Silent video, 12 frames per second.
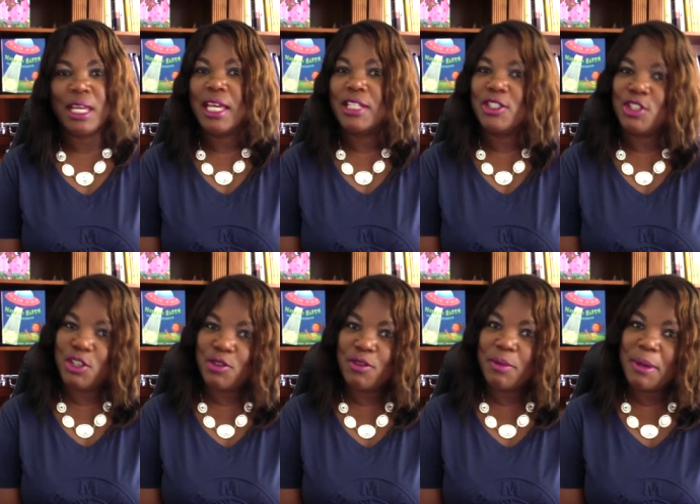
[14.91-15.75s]
Do you
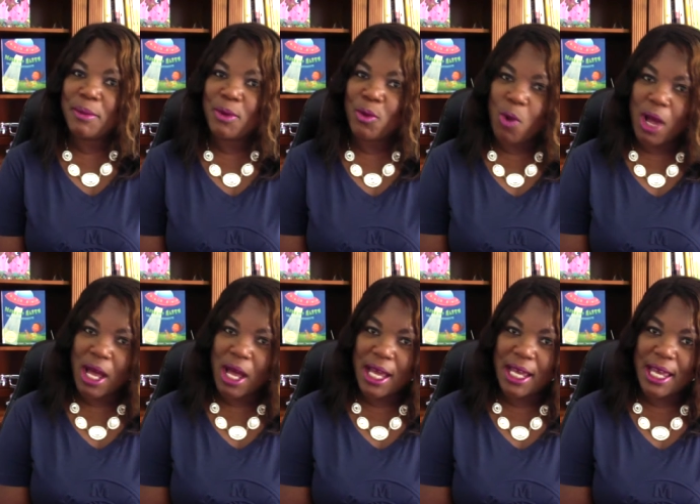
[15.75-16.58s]
remember
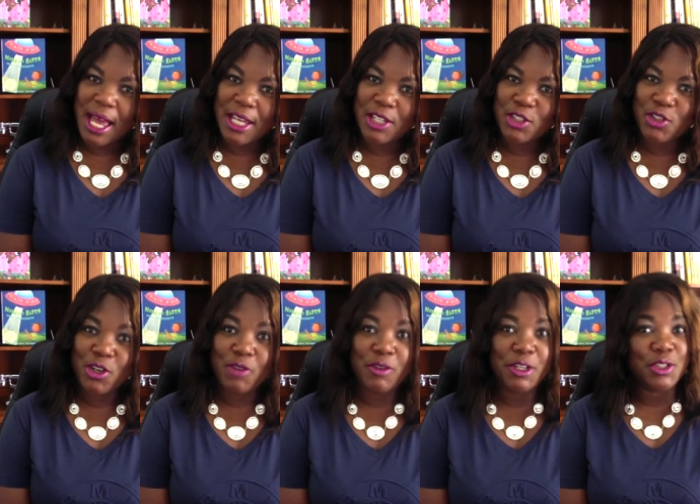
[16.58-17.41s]
why I enjoy
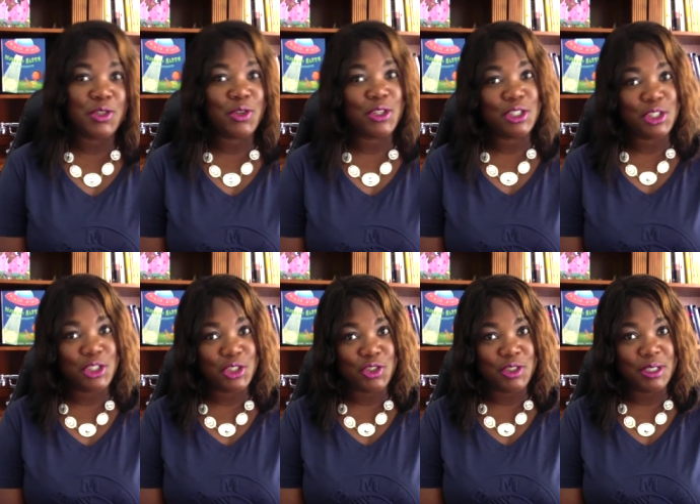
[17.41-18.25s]
reading stories to
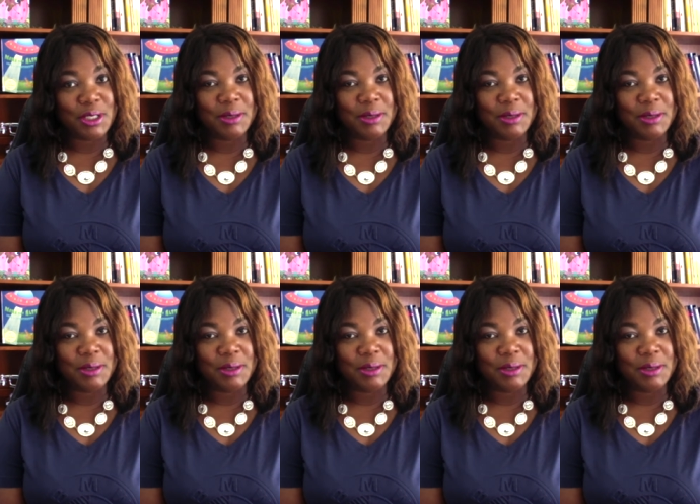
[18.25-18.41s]
children?